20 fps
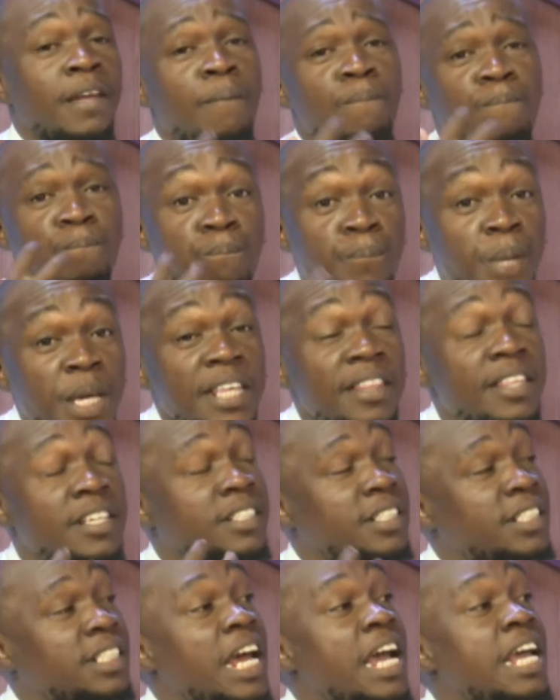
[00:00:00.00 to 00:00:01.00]
be the
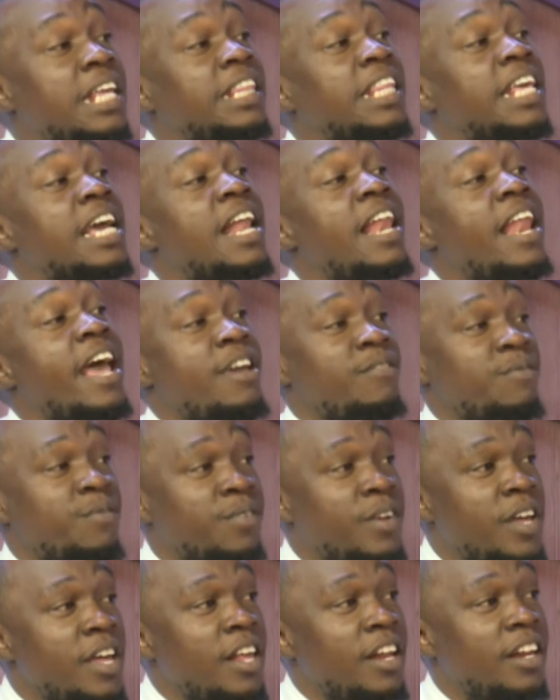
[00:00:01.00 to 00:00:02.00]
star in their life.
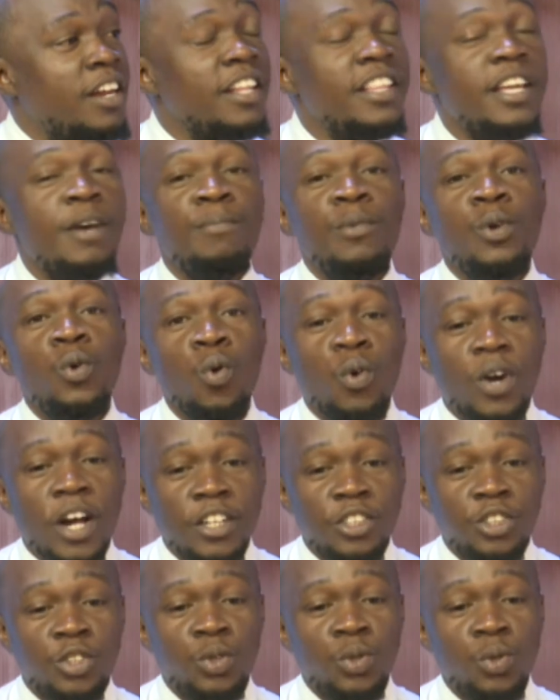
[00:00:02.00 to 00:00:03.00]
Let them look
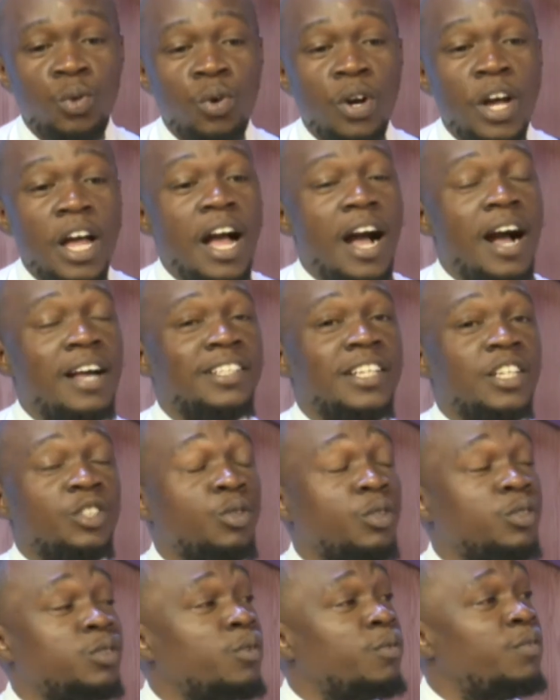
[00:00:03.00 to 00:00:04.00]
at you as a
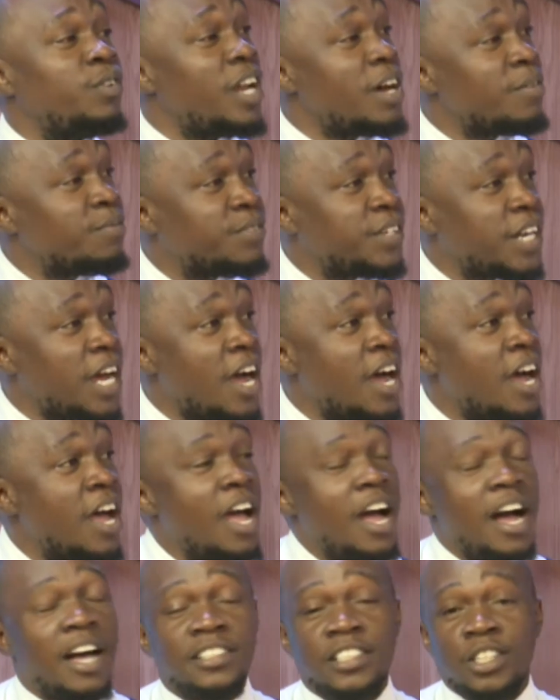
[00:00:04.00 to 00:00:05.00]
source of laughter,
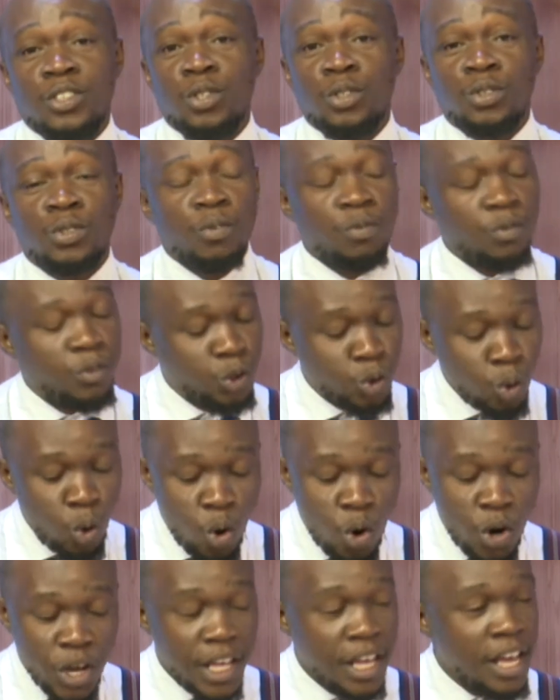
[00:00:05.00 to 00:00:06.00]
as a source of
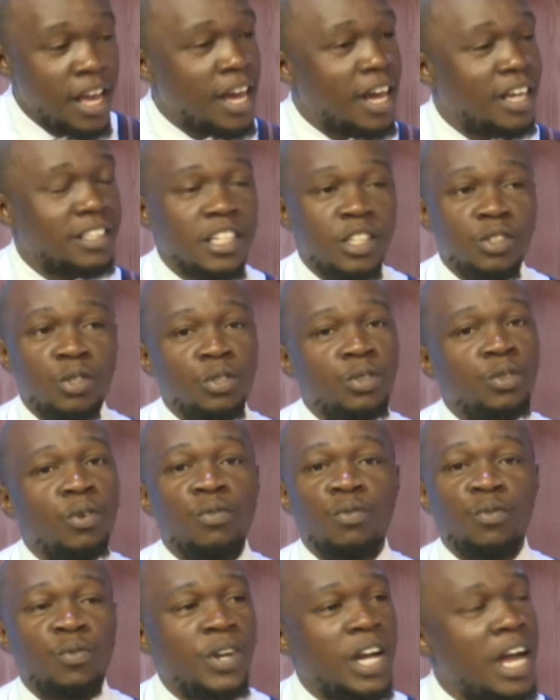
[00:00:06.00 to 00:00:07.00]
joy, as a source
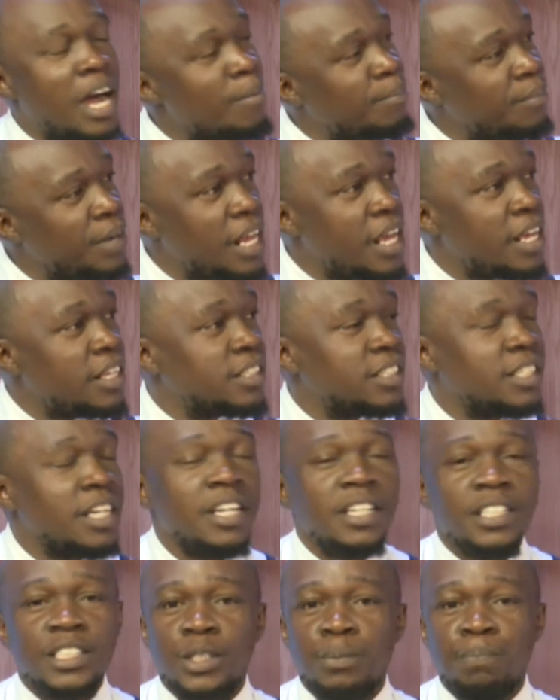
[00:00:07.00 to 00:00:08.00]
of calmness,
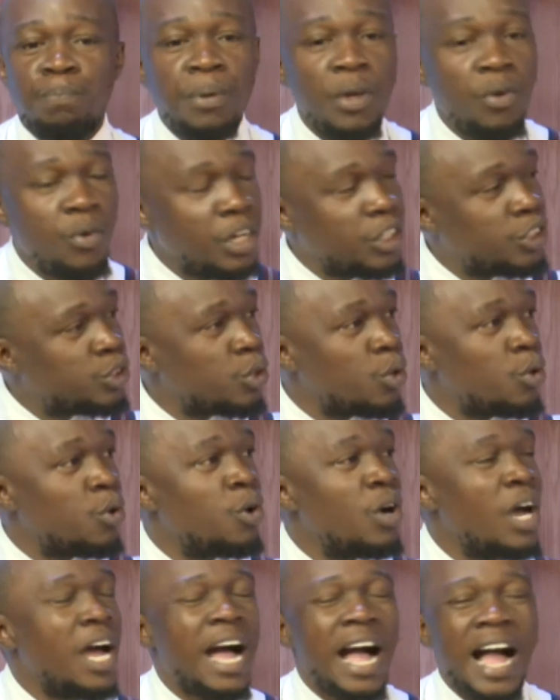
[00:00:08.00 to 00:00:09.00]

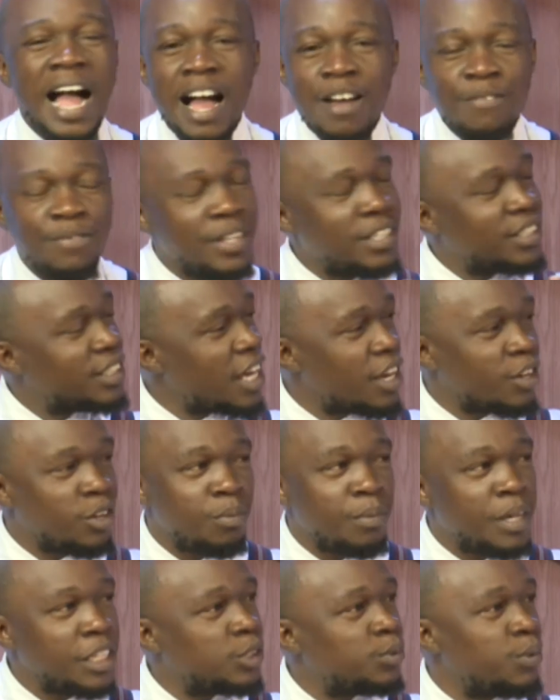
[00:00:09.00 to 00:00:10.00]
spiritual. Have these
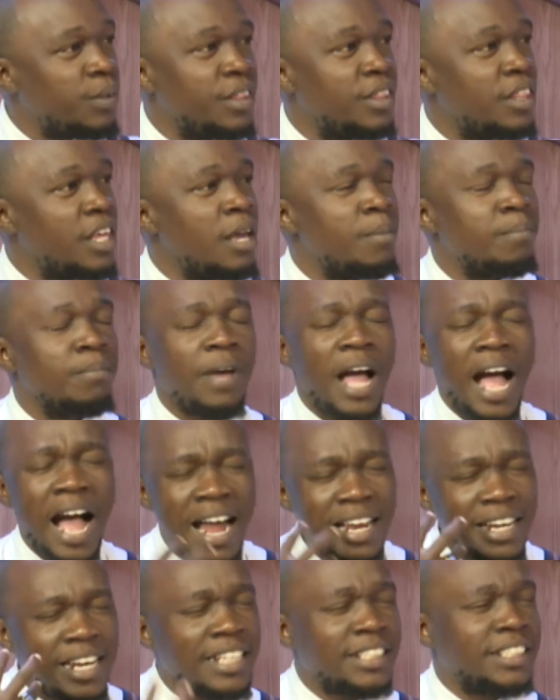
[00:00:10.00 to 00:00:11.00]
arguments with them,
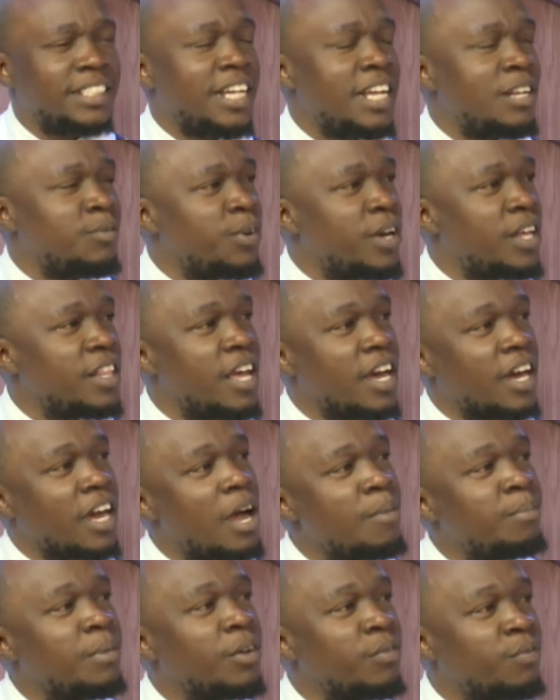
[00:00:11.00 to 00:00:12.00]
understand where they are
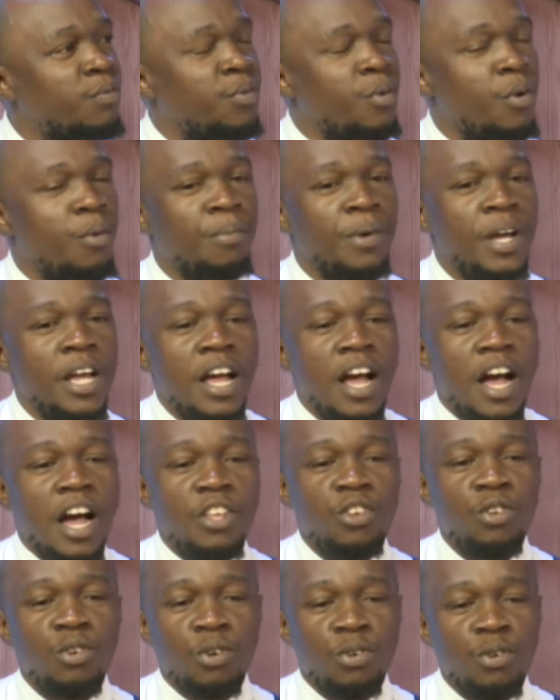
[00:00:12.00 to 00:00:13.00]
coming from,
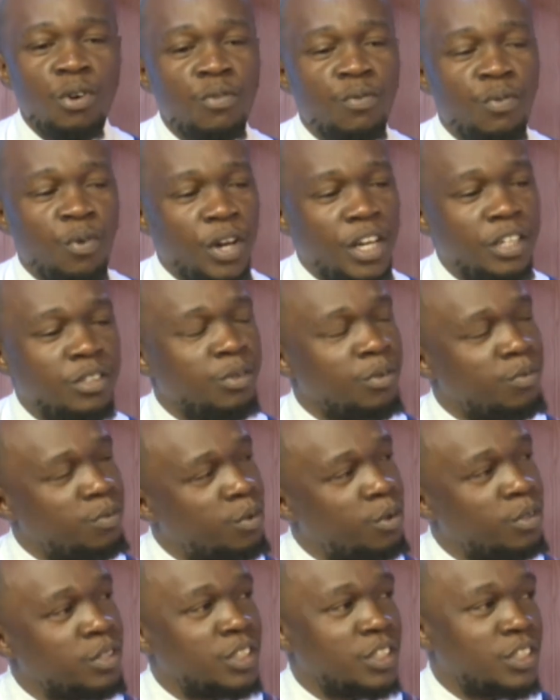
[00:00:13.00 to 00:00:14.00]
and, you know, don't forget to, of
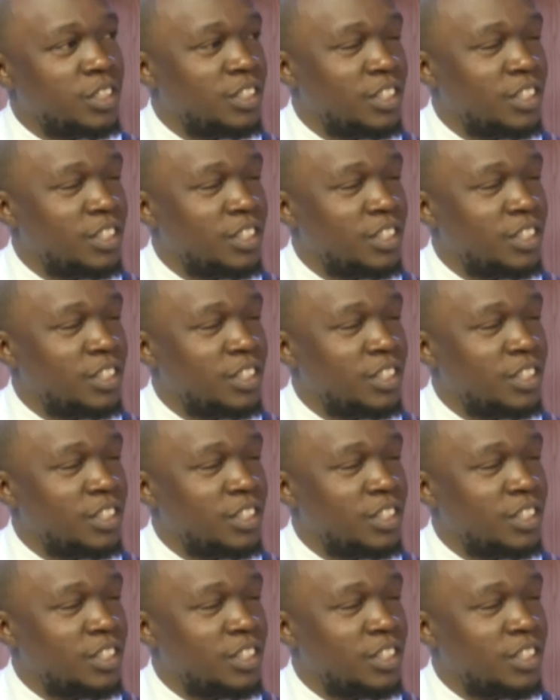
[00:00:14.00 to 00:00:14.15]
course,